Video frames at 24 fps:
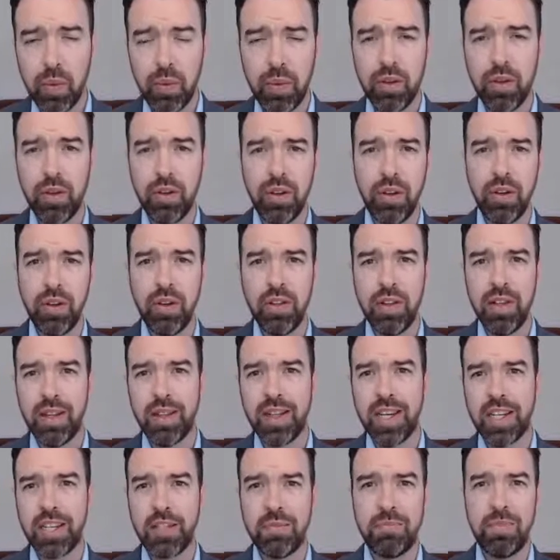whether or not you
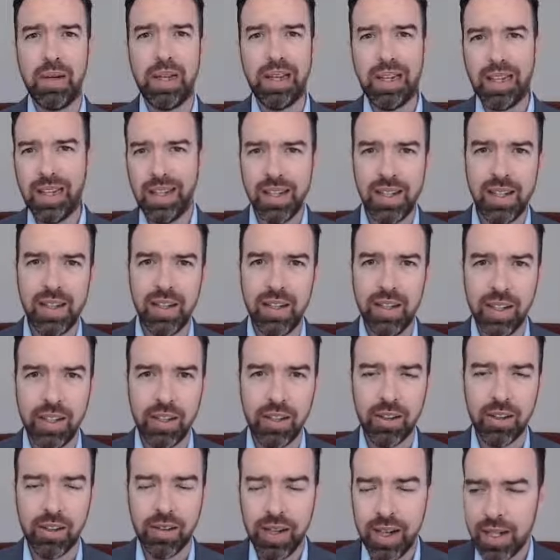think that's politically
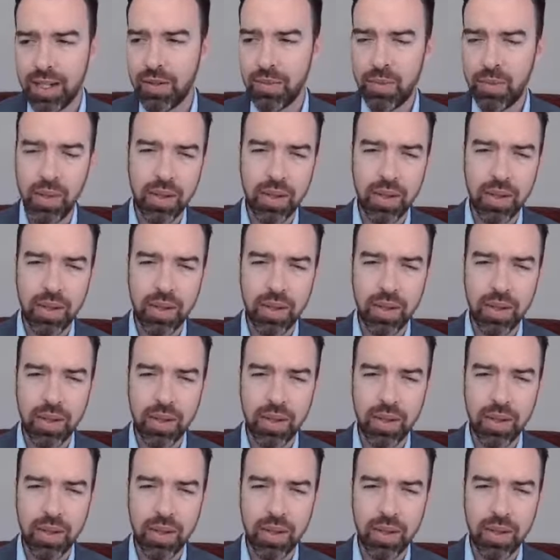correct,